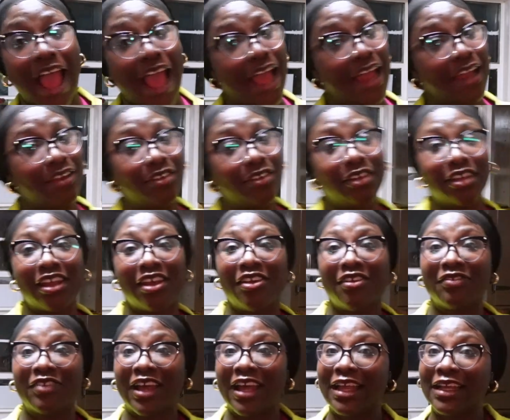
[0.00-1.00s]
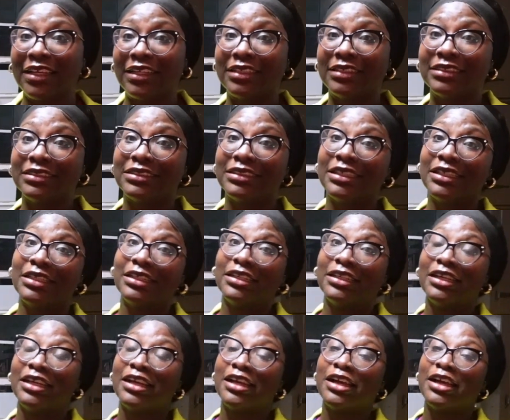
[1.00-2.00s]
I don't condone violence.
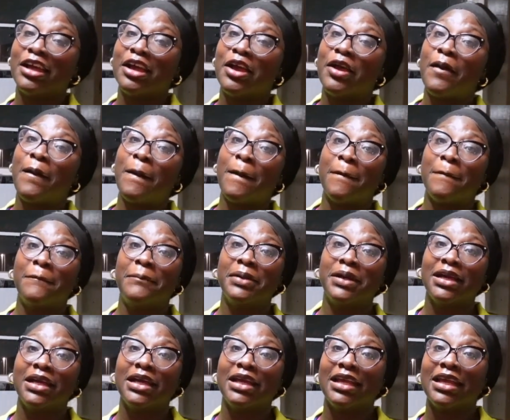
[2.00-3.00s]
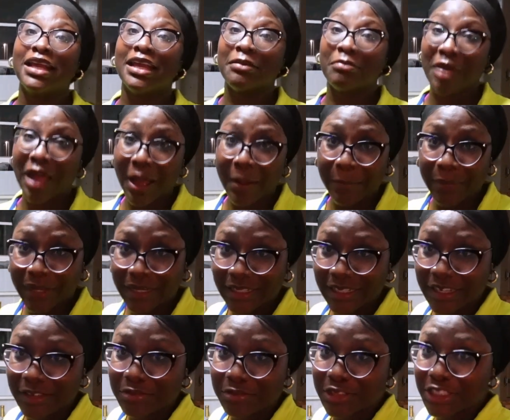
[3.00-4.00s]
But in my opinion,
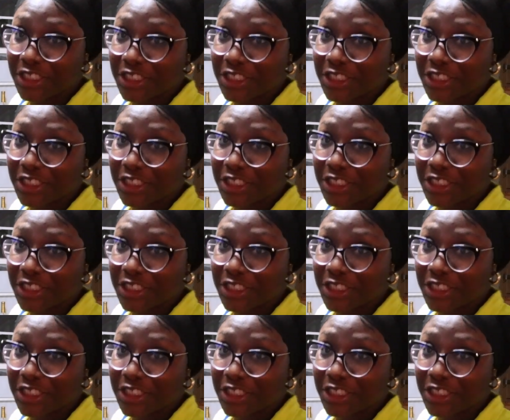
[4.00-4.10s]
it was